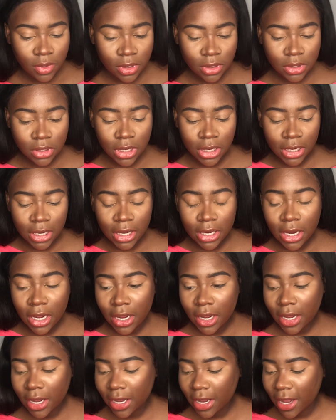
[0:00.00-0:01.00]
So
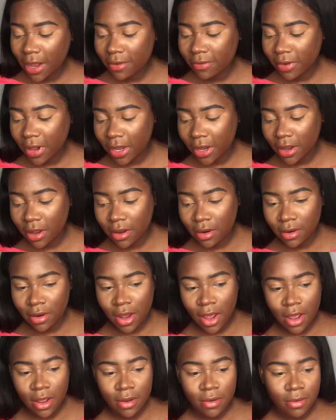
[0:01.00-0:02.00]
I have a
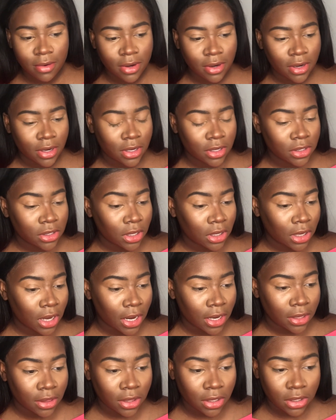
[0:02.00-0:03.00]
lot going on. There's a
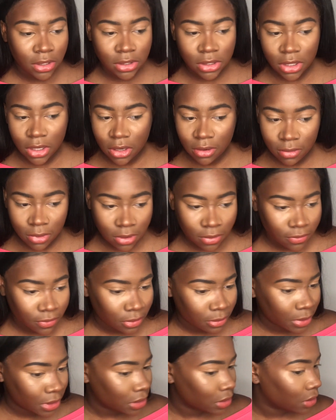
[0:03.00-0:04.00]
lot of things that I want for
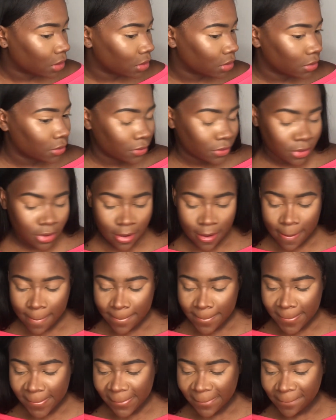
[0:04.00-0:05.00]
myself
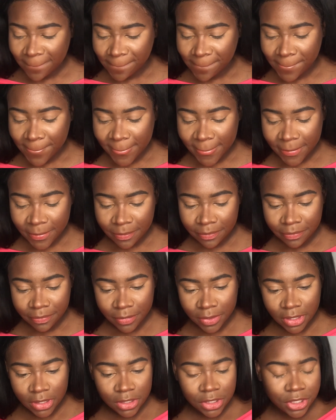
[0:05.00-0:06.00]

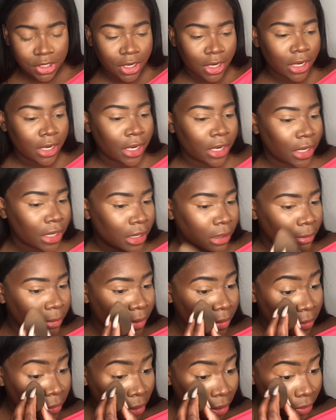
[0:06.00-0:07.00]
this year, and I've
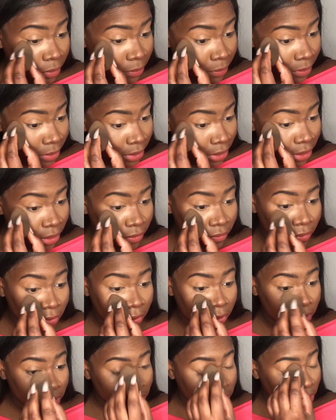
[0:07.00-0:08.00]
been really
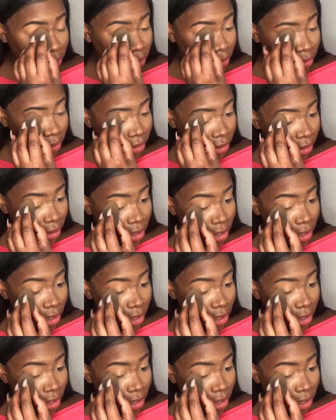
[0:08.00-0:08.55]
focusing.